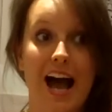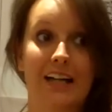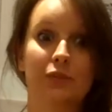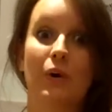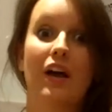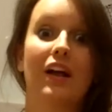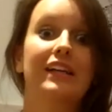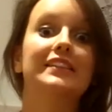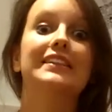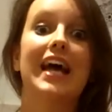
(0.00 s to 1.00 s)
as well
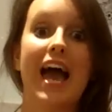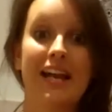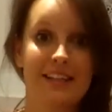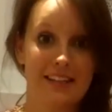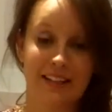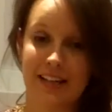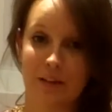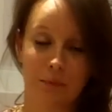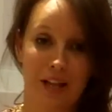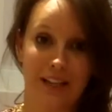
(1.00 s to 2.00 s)
as anything like
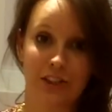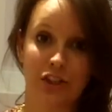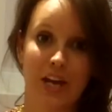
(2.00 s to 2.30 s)
compliance